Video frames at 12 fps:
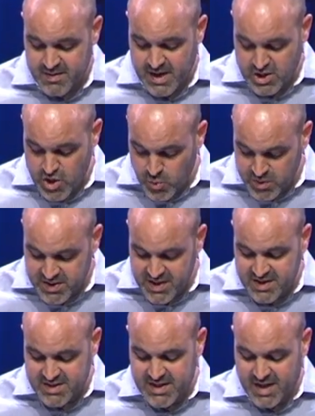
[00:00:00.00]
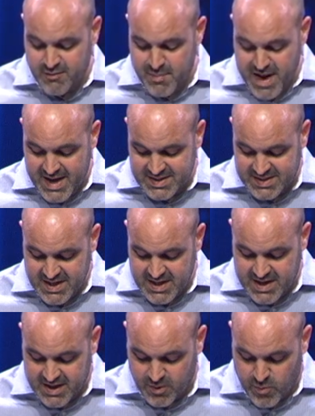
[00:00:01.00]
And you will see the Son of Man
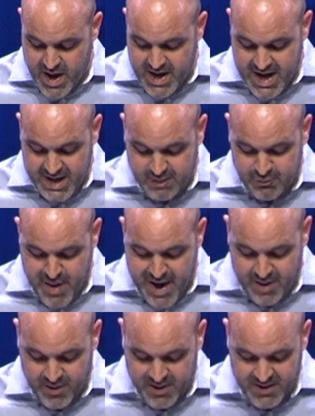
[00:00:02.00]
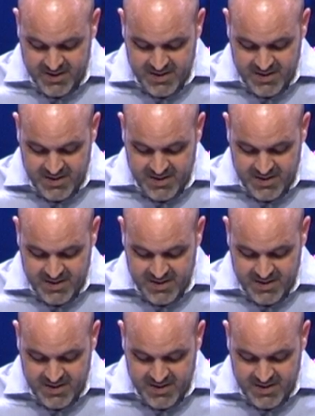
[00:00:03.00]
seated at the right hand of power